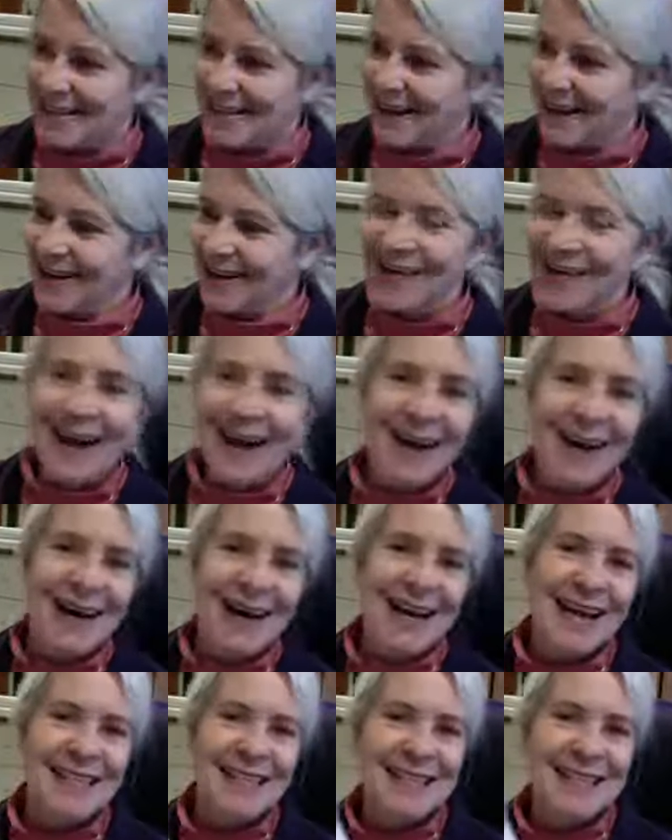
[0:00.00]
Our
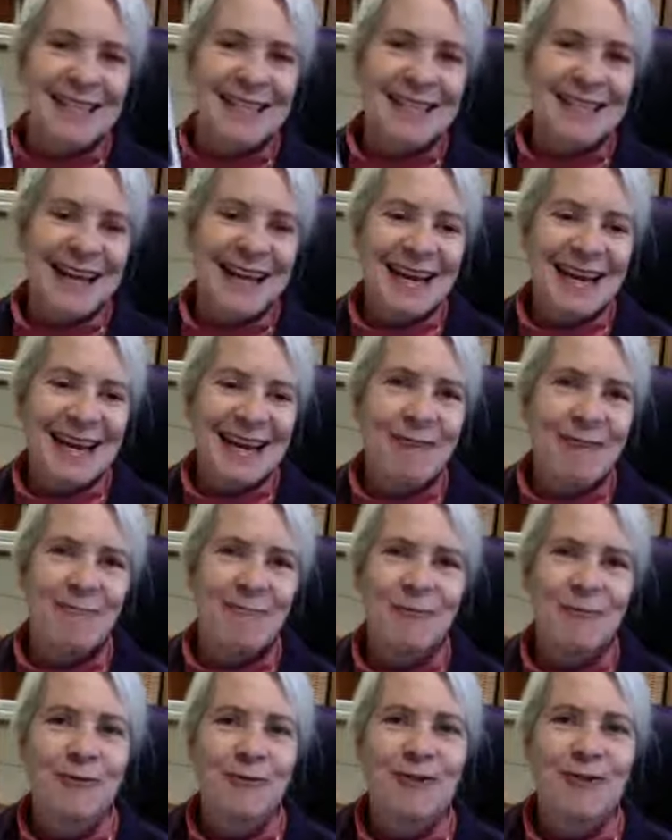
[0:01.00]
idea today came
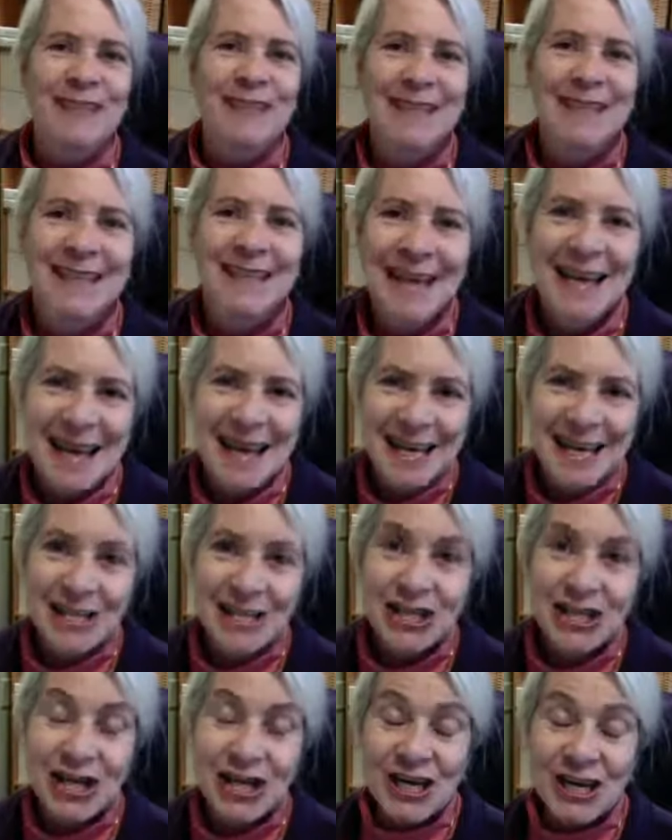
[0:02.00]
from Kristen.
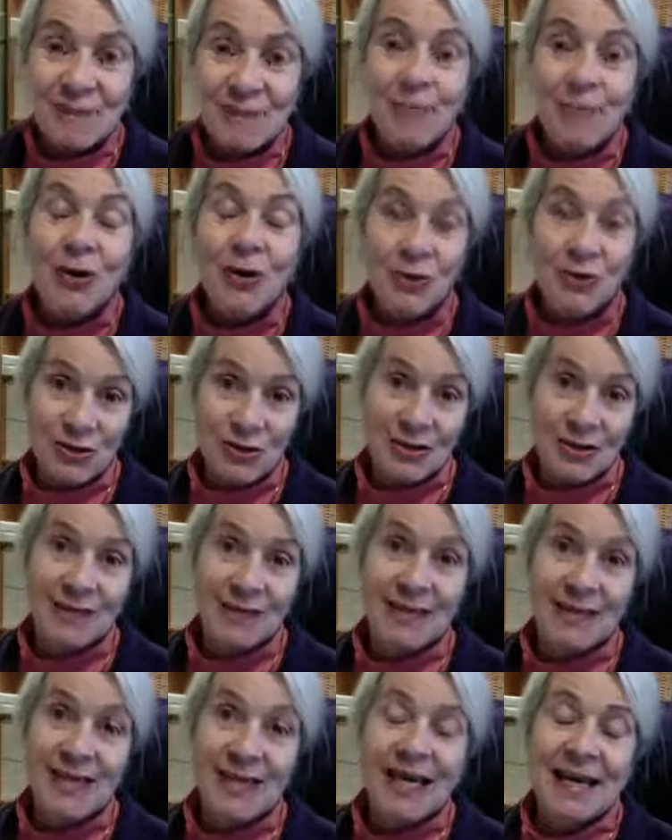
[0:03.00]
She
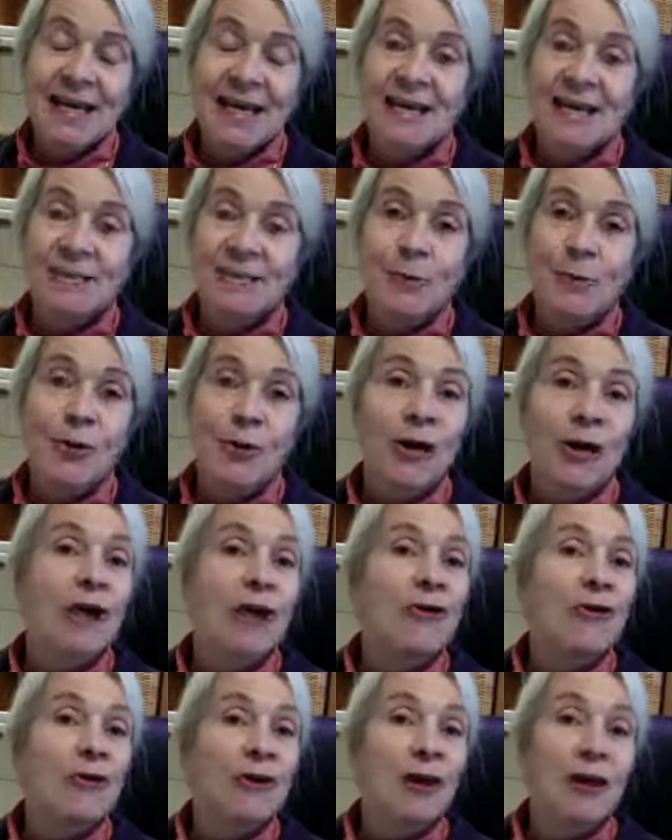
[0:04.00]
posted this morning
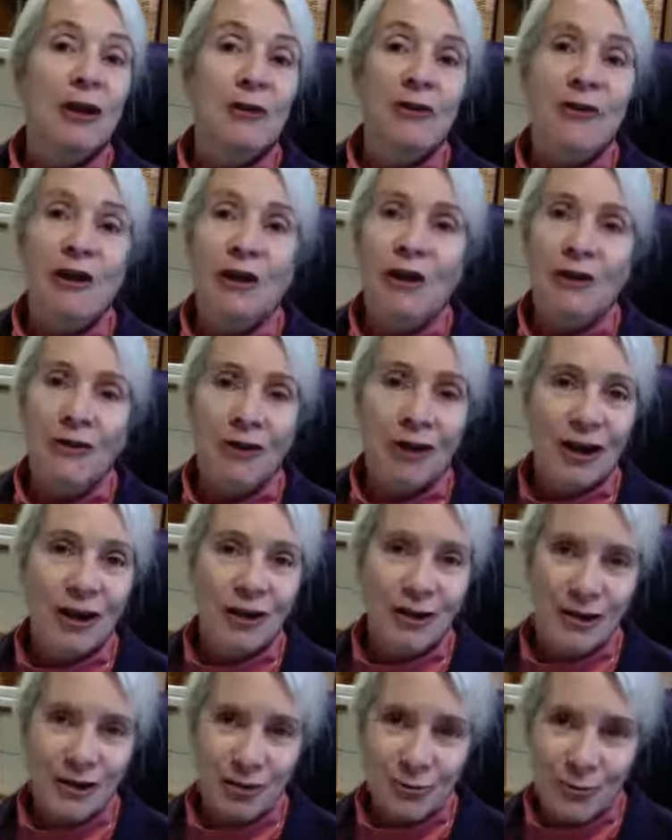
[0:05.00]
early
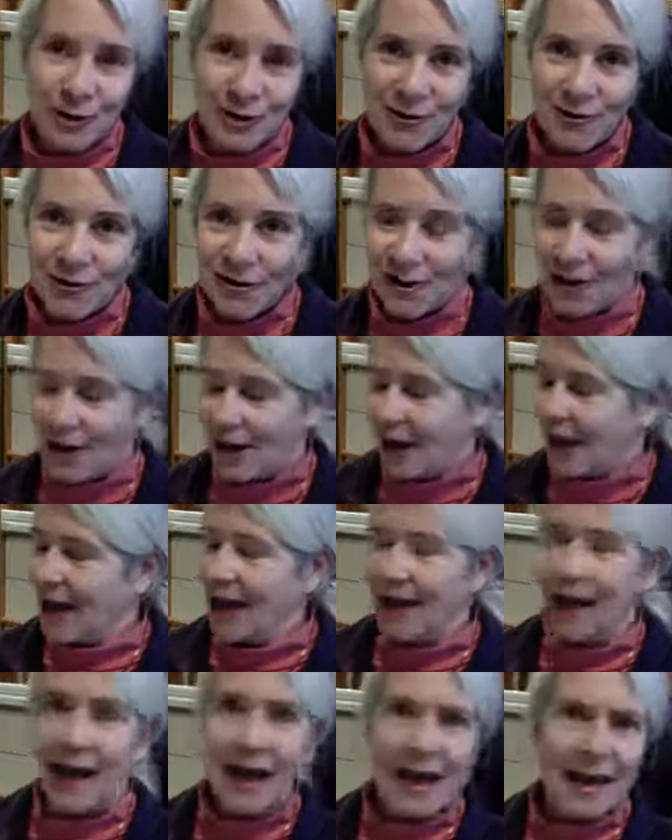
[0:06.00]
on Twitter.
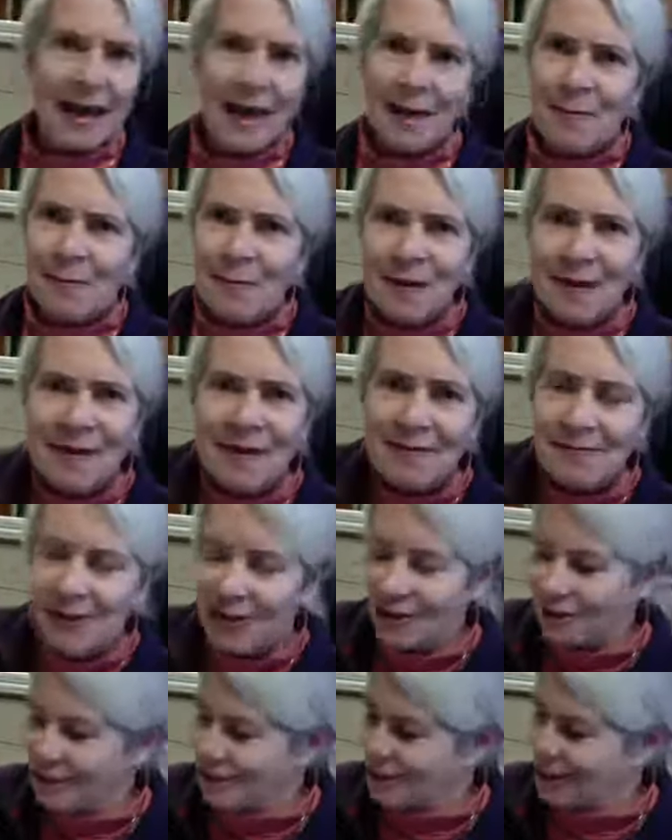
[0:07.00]
I can't believe how
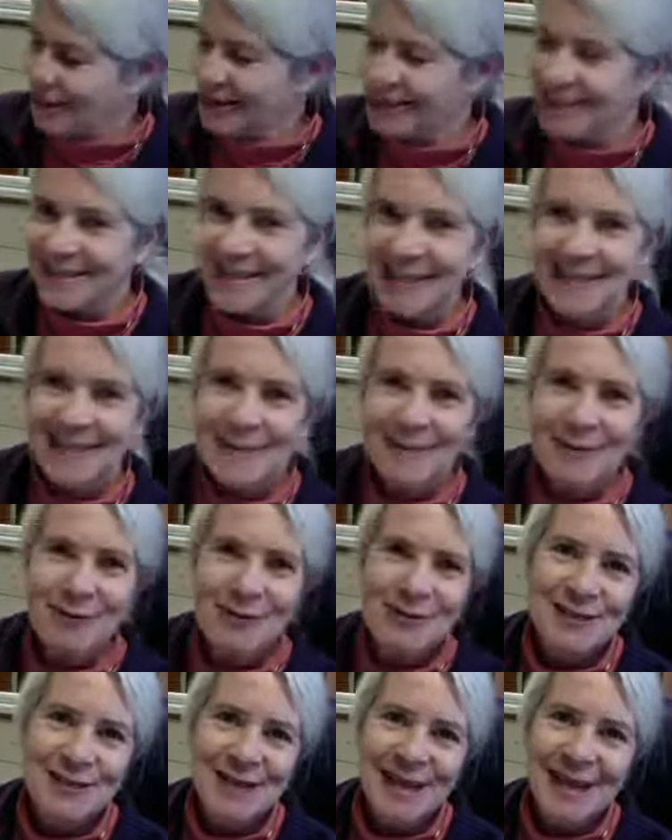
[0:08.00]
you dig these things up,
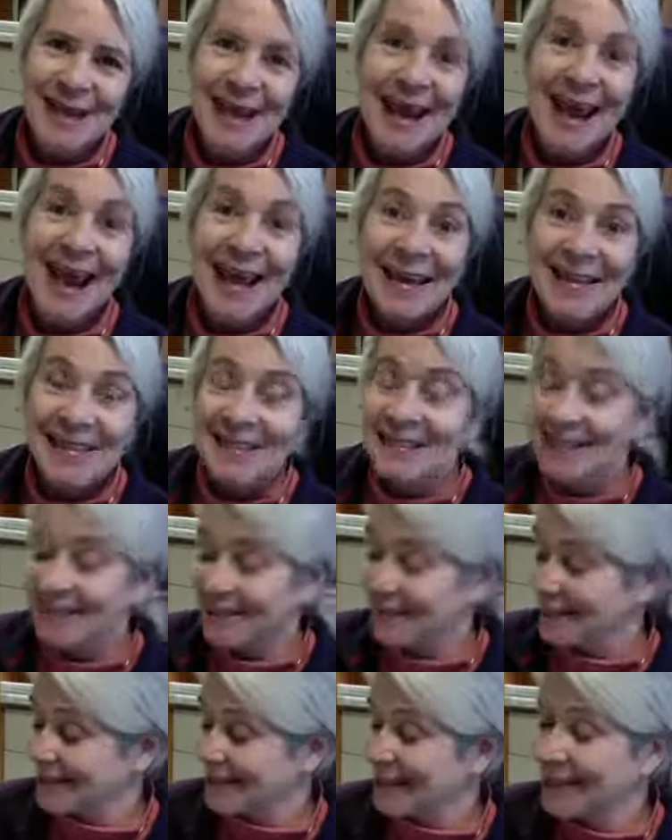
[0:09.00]
Kristen, and I had to steal
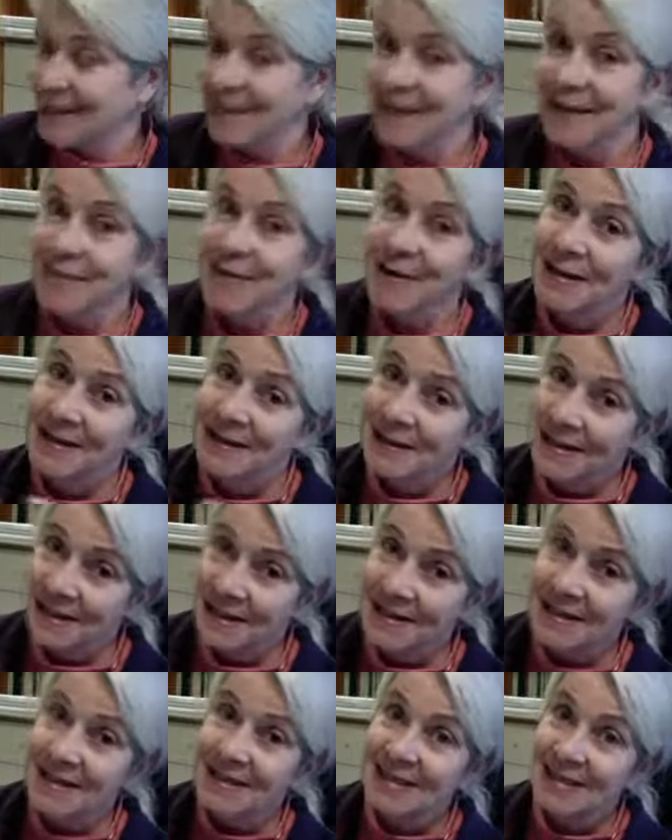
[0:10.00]
this idea because
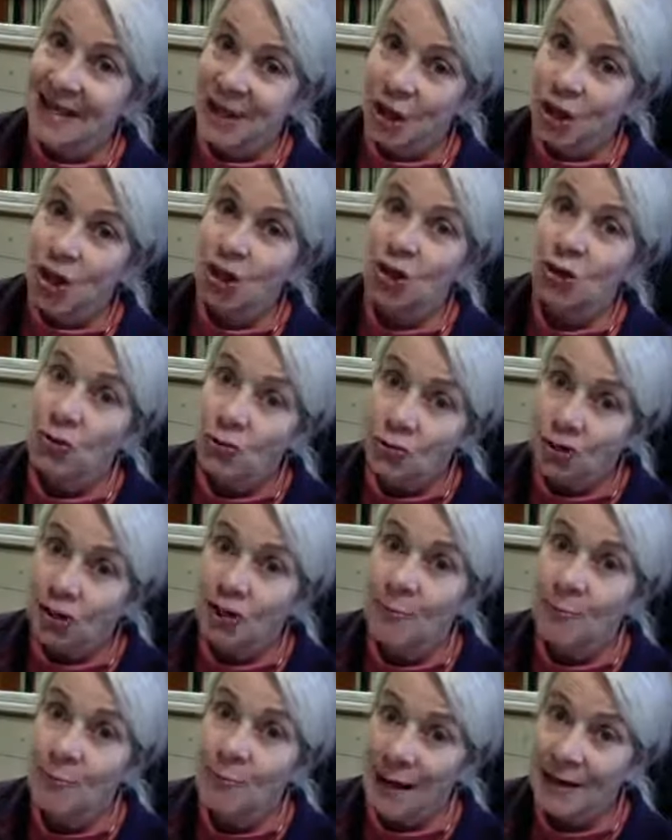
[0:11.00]
this has had huge
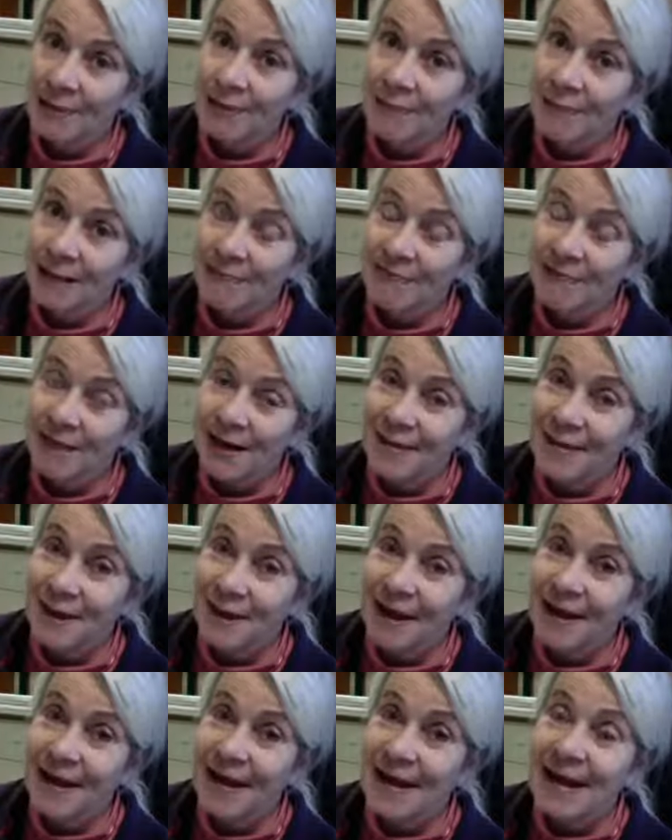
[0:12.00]
impact on my family.